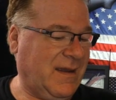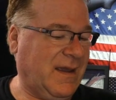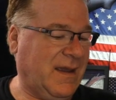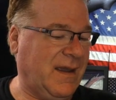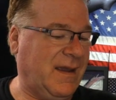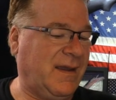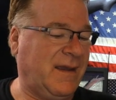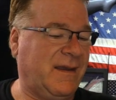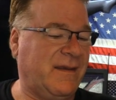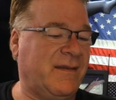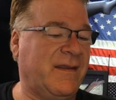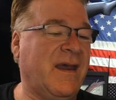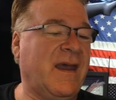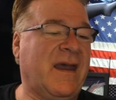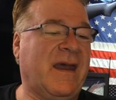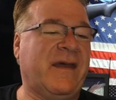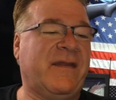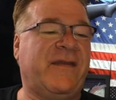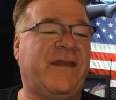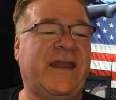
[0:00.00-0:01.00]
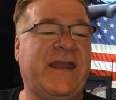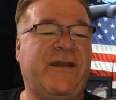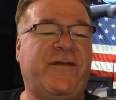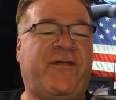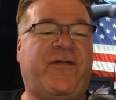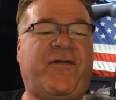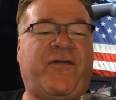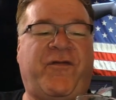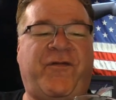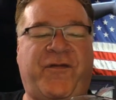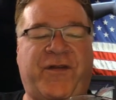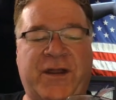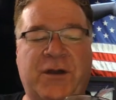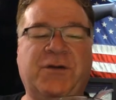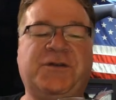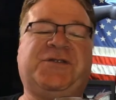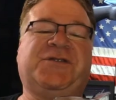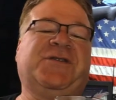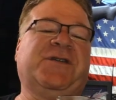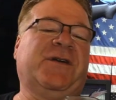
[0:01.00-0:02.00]
hit the
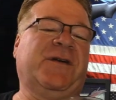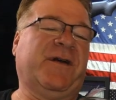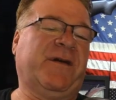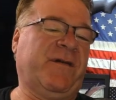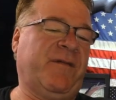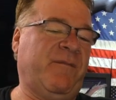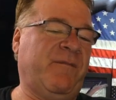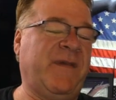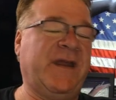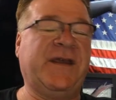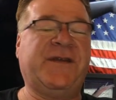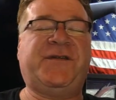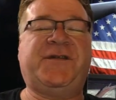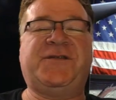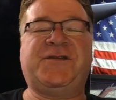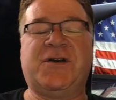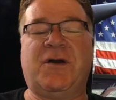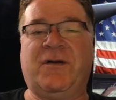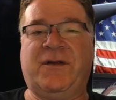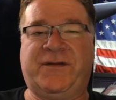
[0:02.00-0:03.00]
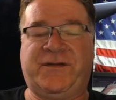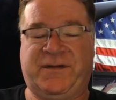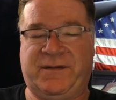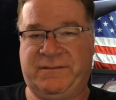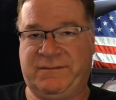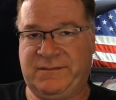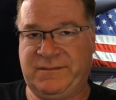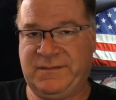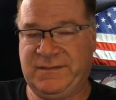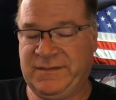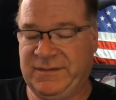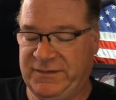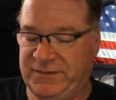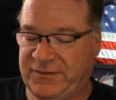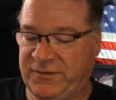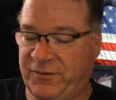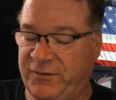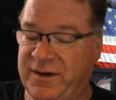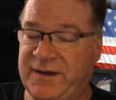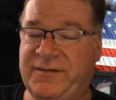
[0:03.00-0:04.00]
future Miss Jolson,
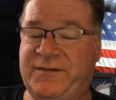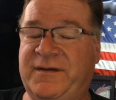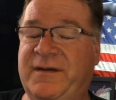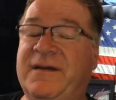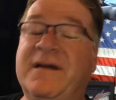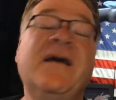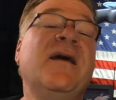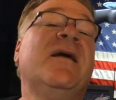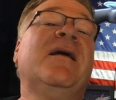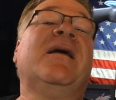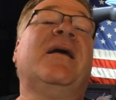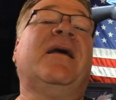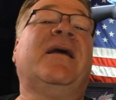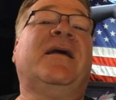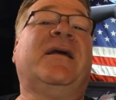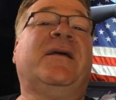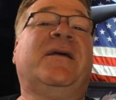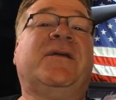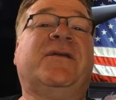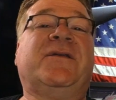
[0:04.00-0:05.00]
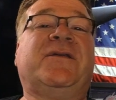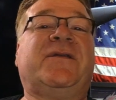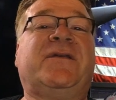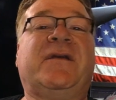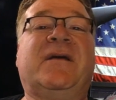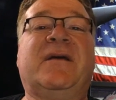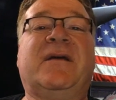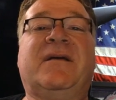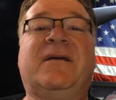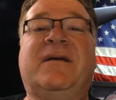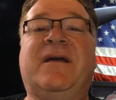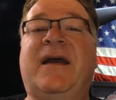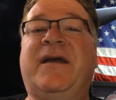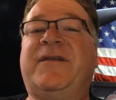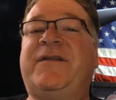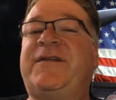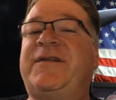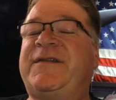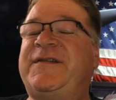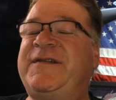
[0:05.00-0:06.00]
Teresa, is
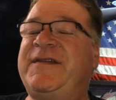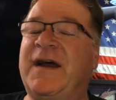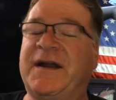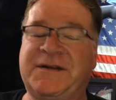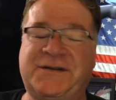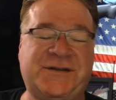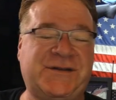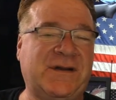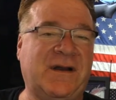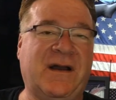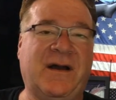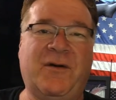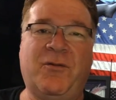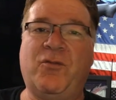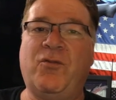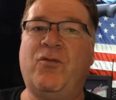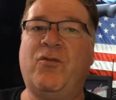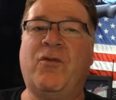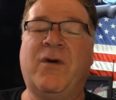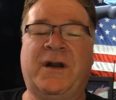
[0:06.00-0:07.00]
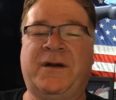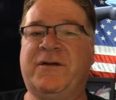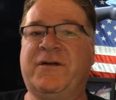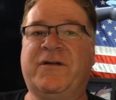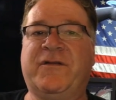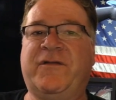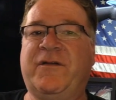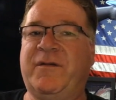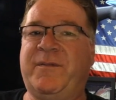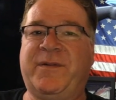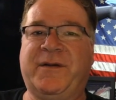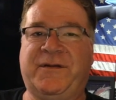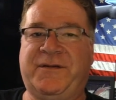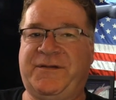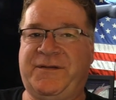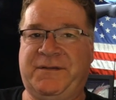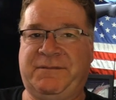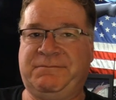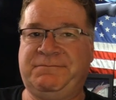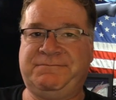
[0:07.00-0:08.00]
such a wonderful
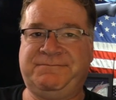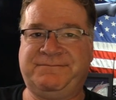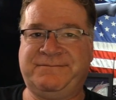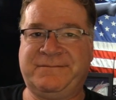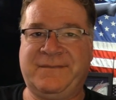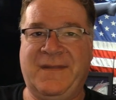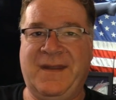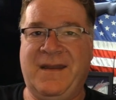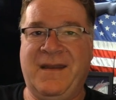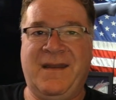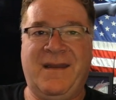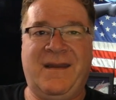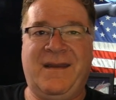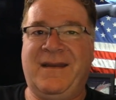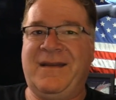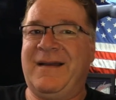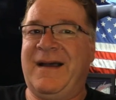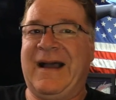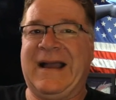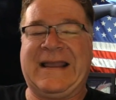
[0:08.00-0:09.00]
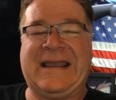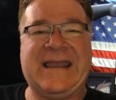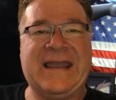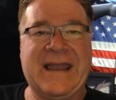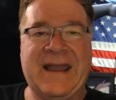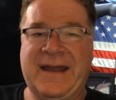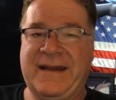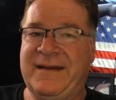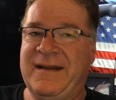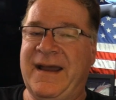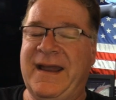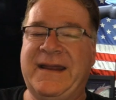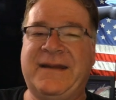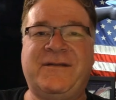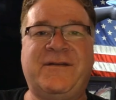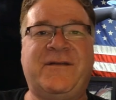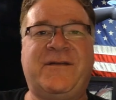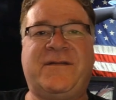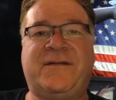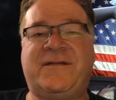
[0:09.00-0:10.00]
person. Again, I,